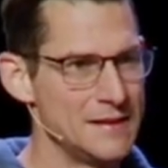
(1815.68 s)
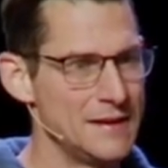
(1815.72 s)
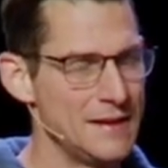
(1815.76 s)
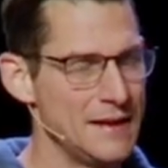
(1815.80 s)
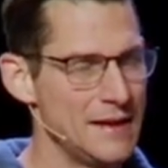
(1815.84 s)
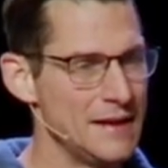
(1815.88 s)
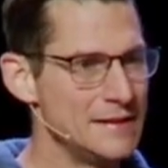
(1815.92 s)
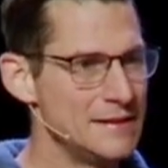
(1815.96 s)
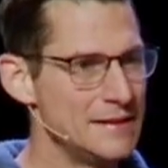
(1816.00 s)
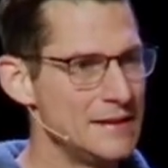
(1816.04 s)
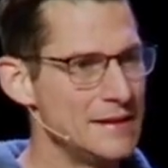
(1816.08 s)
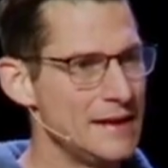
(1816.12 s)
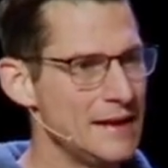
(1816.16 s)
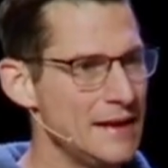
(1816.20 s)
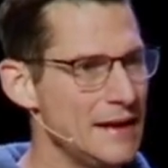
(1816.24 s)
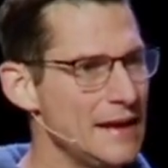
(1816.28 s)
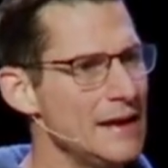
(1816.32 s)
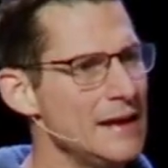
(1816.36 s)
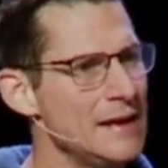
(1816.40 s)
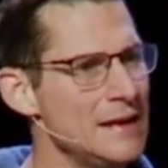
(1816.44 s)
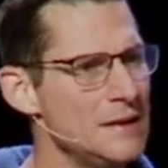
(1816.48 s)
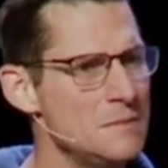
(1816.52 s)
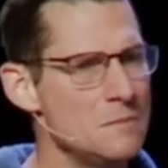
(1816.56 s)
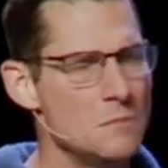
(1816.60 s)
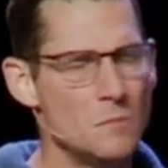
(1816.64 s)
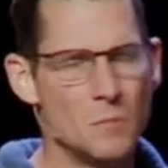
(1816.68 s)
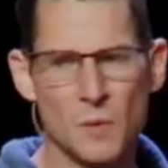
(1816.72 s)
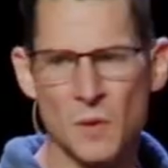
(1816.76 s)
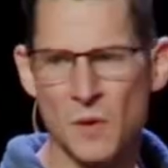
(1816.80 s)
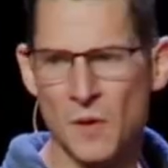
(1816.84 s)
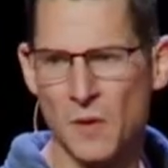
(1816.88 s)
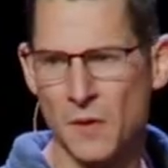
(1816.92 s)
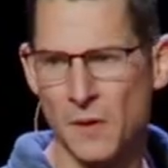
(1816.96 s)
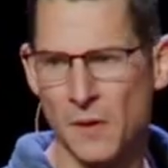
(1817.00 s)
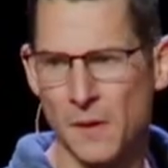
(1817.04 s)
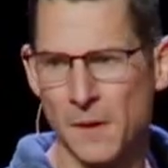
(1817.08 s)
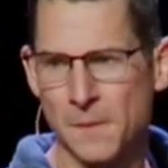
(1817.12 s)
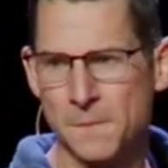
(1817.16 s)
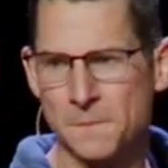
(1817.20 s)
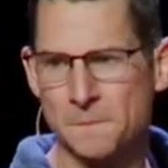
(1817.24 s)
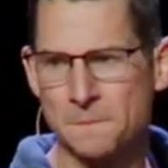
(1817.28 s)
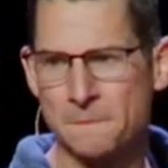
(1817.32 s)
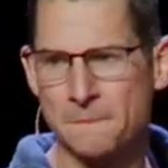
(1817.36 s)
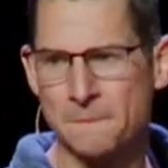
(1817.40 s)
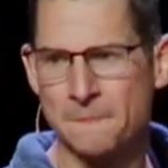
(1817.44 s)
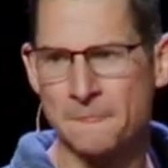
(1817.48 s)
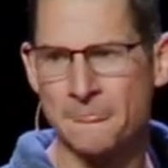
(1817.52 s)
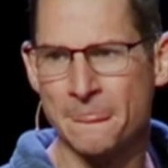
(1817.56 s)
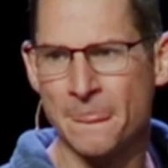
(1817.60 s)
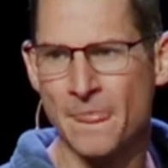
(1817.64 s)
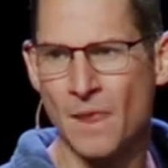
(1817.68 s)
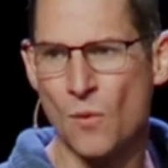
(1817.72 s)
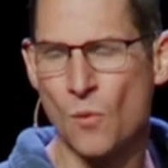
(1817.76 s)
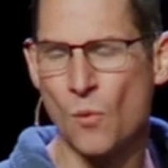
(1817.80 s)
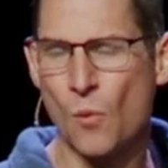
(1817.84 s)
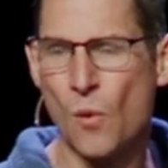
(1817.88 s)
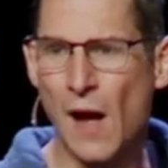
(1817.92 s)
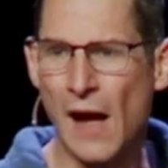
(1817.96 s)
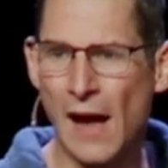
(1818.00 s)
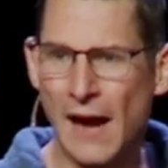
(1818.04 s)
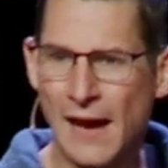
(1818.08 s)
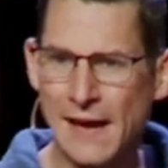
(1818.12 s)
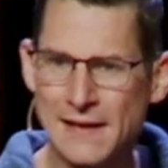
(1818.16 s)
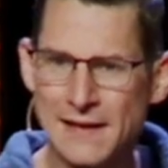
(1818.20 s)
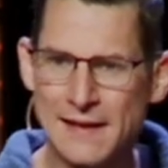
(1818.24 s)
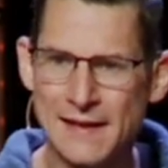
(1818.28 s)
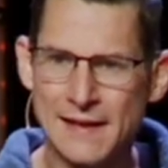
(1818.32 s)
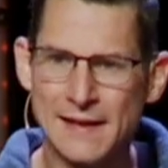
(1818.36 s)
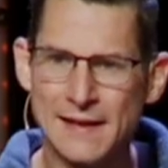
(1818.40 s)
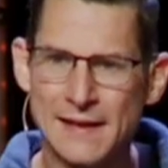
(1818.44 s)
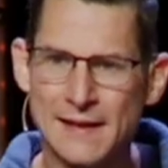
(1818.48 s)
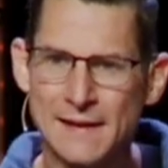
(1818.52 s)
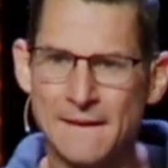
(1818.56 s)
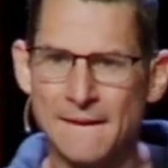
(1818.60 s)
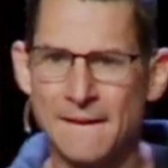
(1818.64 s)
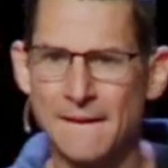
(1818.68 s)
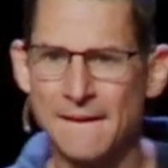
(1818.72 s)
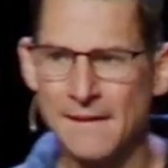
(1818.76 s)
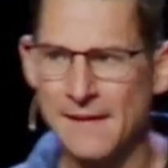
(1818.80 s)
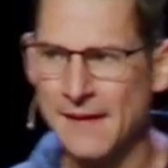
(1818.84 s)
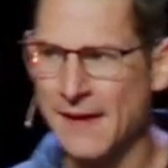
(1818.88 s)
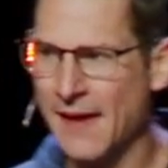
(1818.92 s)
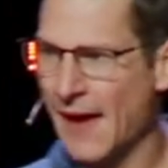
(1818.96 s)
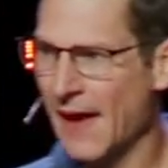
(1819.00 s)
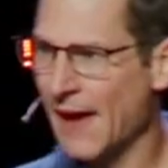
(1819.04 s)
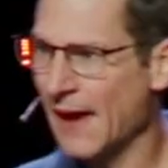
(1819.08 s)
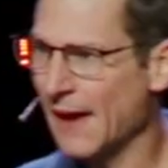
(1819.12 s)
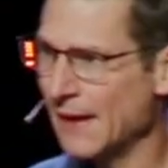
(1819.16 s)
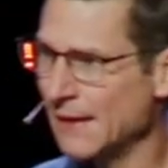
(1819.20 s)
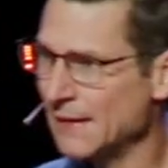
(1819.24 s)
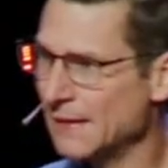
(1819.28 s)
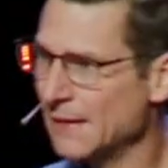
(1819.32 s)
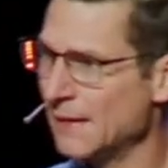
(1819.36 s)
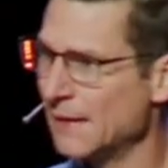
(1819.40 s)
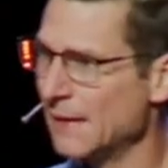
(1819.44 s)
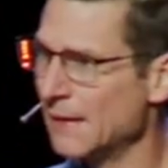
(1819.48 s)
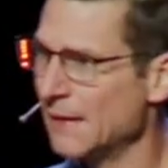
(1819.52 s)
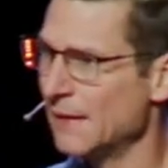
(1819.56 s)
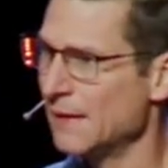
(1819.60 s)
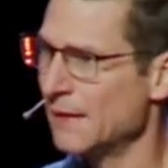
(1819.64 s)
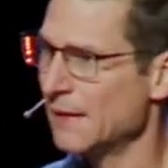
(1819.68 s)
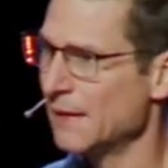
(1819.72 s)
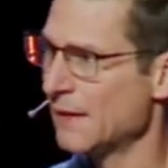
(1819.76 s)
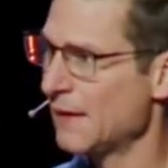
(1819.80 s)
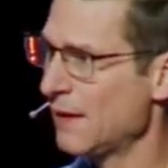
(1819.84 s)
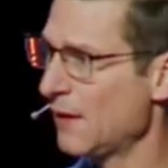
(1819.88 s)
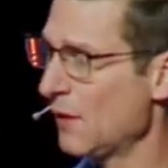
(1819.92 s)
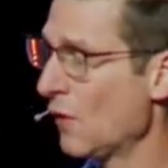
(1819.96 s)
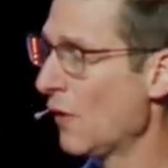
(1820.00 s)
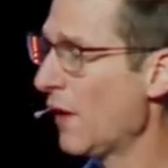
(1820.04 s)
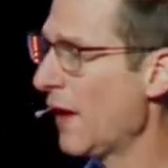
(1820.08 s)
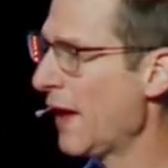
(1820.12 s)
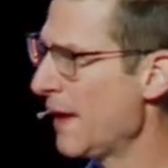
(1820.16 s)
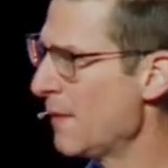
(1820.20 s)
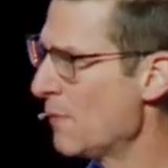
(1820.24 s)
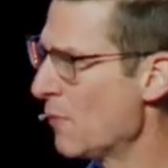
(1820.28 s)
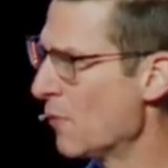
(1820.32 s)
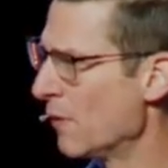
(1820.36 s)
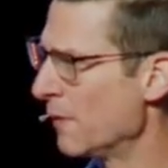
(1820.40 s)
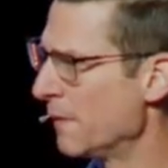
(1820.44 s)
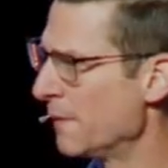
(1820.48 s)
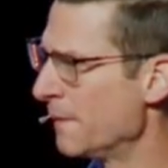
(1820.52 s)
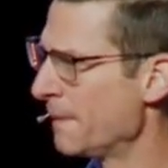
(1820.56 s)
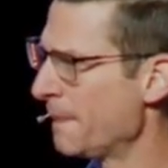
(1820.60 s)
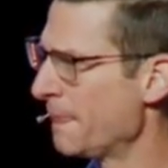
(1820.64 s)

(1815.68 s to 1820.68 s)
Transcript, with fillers: ended in murder. Why did Cain kill Abel.